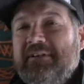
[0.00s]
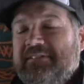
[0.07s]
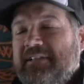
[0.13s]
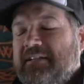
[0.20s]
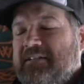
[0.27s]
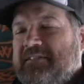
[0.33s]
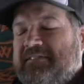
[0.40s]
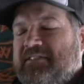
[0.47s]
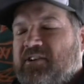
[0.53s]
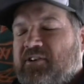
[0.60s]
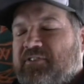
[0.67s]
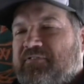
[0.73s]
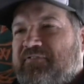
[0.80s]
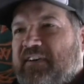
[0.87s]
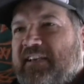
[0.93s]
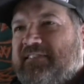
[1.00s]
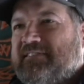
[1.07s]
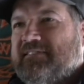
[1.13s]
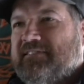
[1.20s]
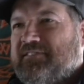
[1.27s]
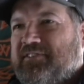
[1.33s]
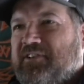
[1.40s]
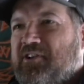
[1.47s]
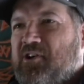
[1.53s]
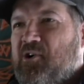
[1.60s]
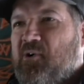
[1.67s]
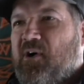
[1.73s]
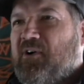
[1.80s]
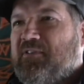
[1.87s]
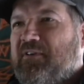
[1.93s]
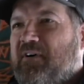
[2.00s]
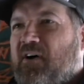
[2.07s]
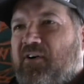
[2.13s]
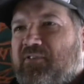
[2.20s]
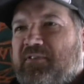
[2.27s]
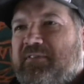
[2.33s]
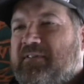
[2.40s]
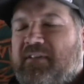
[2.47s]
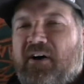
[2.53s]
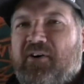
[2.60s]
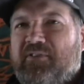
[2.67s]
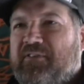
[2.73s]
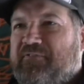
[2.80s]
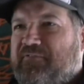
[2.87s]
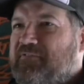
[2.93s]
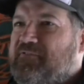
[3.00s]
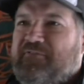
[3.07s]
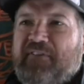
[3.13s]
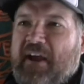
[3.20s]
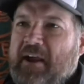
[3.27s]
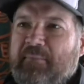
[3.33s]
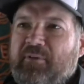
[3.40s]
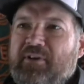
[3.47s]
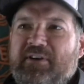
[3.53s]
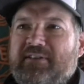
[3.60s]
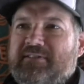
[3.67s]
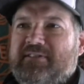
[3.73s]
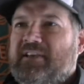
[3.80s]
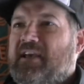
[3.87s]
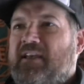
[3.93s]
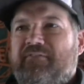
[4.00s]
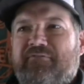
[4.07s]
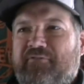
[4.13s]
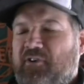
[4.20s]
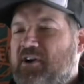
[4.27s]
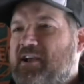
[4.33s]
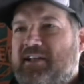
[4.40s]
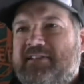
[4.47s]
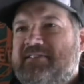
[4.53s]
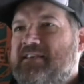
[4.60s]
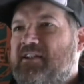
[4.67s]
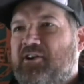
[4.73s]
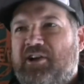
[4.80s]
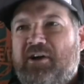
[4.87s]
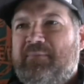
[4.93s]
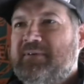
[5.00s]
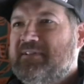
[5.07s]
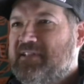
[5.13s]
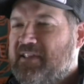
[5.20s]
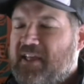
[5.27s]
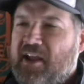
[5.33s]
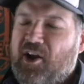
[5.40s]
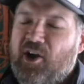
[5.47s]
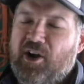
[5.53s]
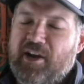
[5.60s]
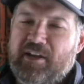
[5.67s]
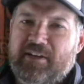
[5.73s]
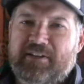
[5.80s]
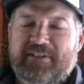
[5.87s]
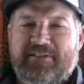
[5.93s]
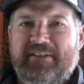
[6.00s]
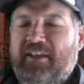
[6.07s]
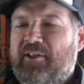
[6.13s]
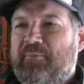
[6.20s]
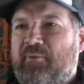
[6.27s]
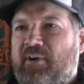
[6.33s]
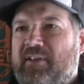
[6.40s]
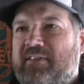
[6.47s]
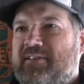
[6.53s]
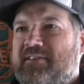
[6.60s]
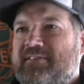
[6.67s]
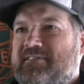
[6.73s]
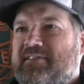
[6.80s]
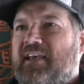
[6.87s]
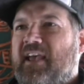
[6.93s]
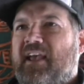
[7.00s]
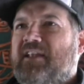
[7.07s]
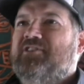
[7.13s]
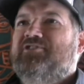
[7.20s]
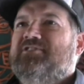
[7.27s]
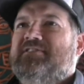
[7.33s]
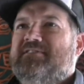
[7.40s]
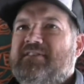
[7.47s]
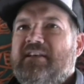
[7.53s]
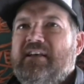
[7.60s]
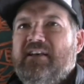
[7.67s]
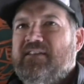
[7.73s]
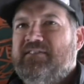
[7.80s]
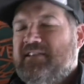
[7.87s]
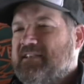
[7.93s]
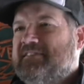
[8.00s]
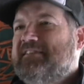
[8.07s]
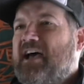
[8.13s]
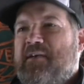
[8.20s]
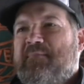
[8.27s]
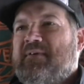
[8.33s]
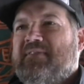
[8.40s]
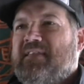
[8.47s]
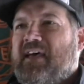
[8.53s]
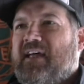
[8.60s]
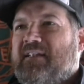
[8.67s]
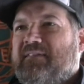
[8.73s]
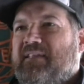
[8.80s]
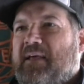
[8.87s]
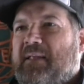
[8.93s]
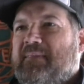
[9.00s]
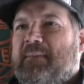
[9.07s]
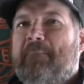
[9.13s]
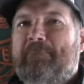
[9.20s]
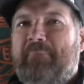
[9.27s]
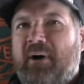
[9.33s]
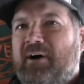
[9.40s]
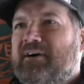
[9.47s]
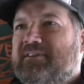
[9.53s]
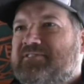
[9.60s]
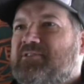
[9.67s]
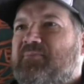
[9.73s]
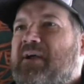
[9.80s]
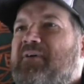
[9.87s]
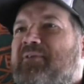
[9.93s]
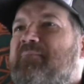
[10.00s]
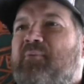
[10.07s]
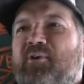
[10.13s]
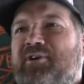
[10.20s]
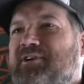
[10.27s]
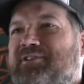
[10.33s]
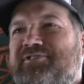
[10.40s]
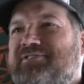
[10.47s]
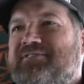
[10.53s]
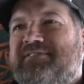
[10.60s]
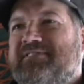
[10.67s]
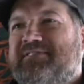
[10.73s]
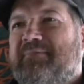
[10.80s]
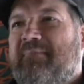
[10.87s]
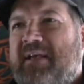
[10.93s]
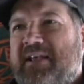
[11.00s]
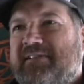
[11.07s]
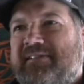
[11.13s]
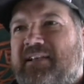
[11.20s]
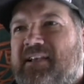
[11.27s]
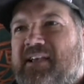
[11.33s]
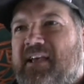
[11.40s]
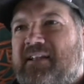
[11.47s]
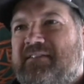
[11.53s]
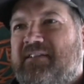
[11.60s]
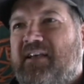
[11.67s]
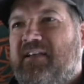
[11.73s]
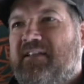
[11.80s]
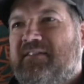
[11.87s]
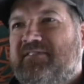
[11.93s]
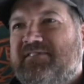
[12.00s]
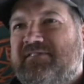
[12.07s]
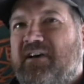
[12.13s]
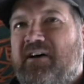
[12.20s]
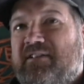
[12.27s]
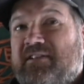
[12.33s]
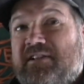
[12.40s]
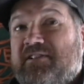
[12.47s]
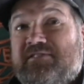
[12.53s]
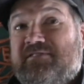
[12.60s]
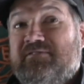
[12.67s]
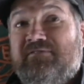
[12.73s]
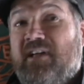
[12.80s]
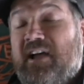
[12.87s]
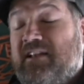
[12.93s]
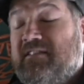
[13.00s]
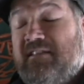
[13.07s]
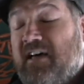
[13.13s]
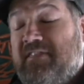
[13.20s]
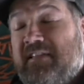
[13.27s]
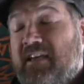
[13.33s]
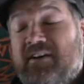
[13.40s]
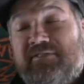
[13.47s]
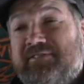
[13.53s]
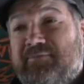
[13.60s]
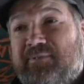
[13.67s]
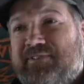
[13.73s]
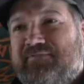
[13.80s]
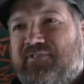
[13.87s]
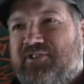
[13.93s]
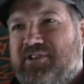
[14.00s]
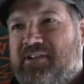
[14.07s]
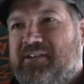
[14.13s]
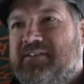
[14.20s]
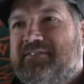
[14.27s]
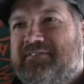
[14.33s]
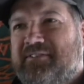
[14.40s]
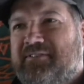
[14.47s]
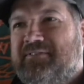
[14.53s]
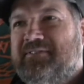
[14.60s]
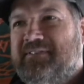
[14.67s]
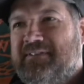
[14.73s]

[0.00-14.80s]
excited to see all the faces, you know, all the all the all the families and friends that are coming to the area to celebrate this and just the excitement that, that the buzz around the bridge is just amazing and, and just, uh, not, nothing else in West Virginia. So